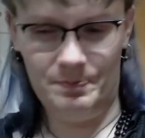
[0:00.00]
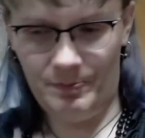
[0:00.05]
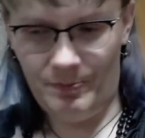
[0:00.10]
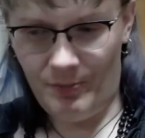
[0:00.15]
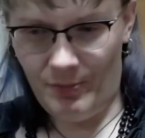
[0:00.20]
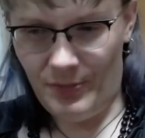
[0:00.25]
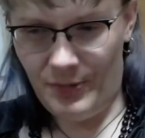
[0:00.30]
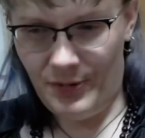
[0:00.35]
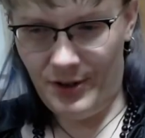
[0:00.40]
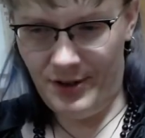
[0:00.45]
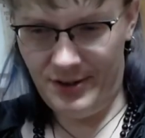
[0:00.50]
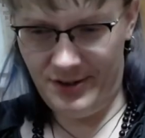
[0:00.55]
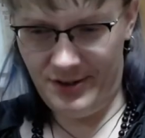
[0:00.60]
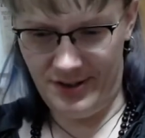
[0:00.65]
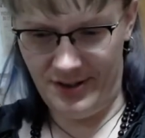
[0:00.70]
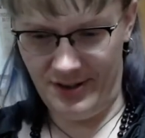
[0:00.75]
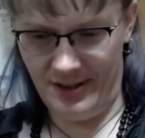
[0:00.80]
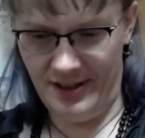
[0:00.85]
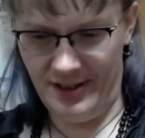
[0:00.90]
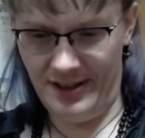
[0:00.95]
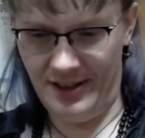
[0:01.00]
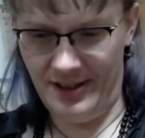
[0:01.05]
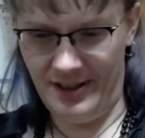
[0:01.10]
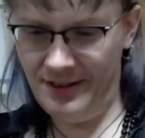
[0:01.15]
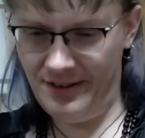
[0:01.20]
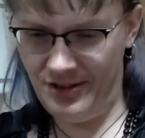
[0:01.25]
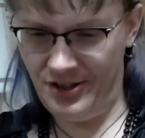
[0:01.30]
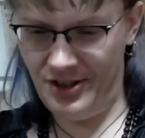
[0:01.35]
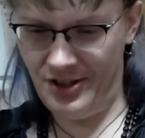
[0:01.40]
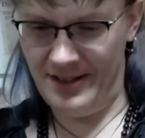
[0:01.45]
It's
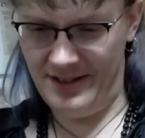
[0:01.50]
just